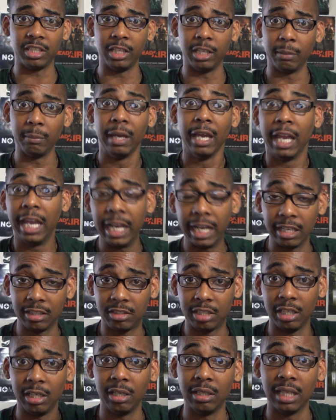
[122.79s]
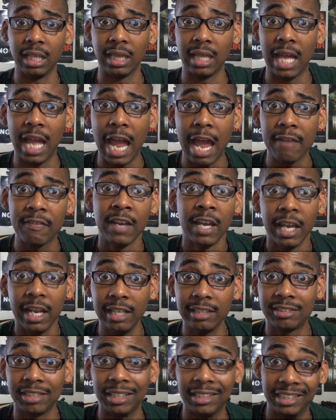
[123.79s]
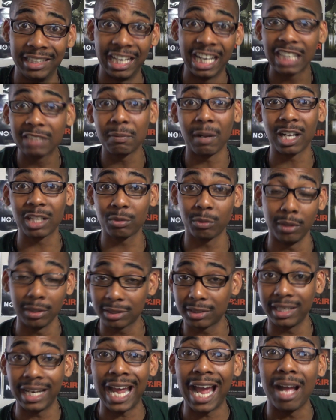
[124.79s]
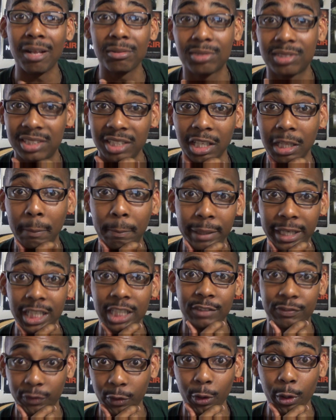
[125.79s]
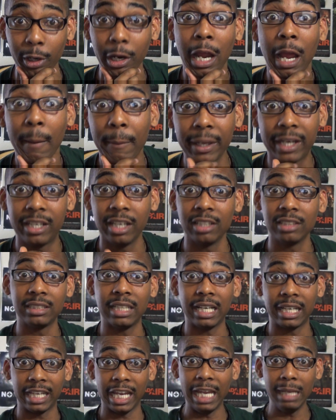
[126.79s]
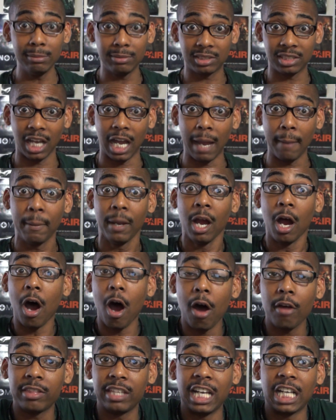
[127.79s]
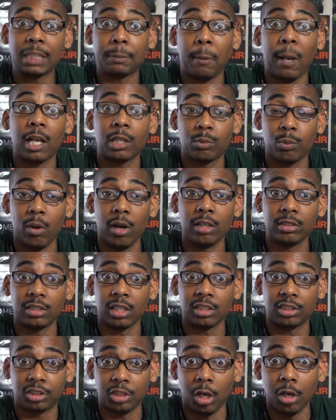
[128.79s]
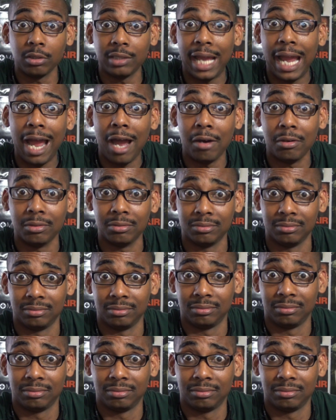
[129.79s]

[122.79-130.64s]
him, he continued to laugh and say the Xbox One is gonna outsell the PS4 because at GameStop, all the Xbox Ones are sold out.